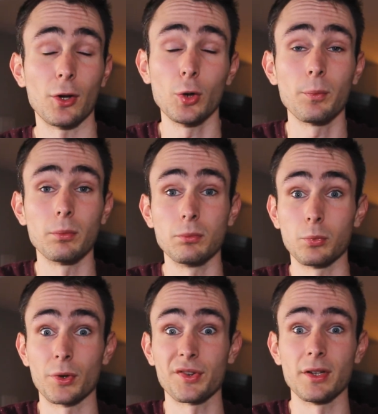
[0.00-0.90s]
I hope
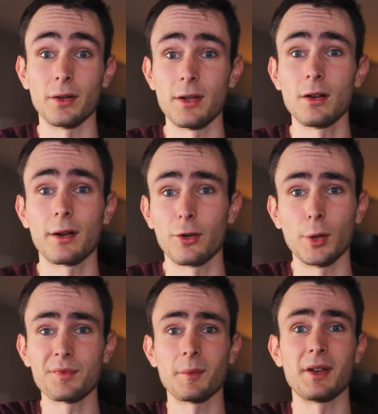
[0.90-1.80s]
we're still here, and I
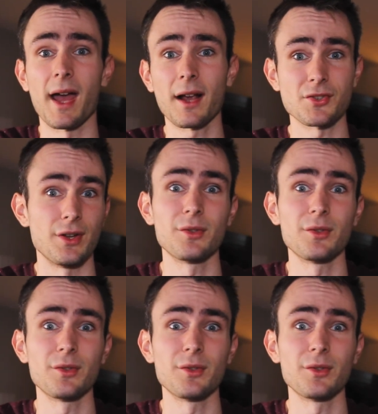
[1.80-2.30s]
hope someone actually